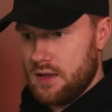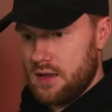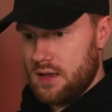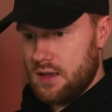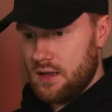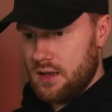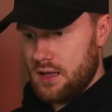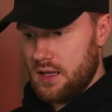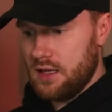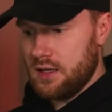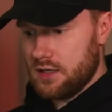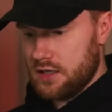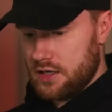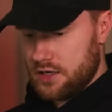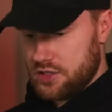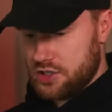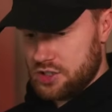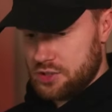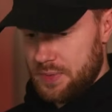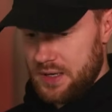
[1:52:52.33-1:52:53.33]

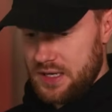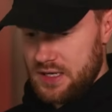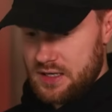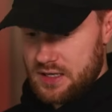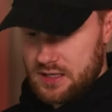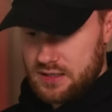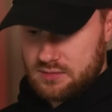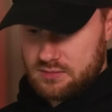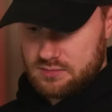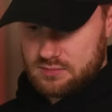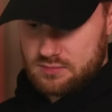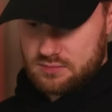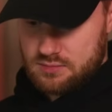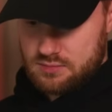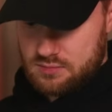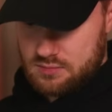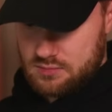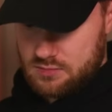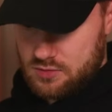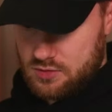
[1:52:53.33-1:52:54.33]
English-speaking
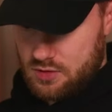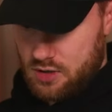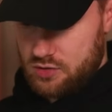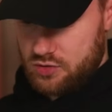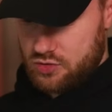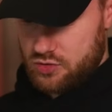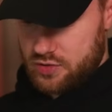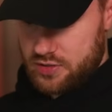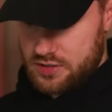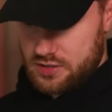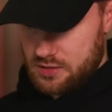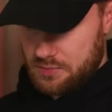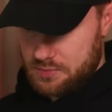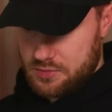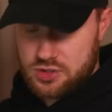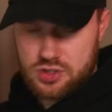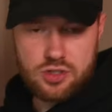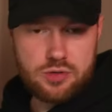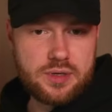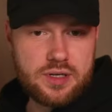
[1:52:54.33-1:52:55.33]
countries. I'm
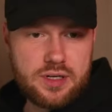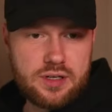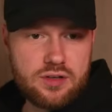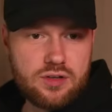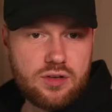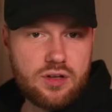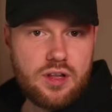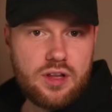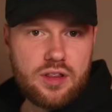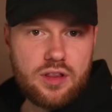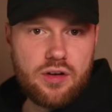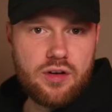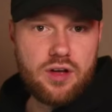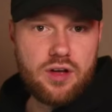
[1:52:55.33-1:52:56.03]
assuming the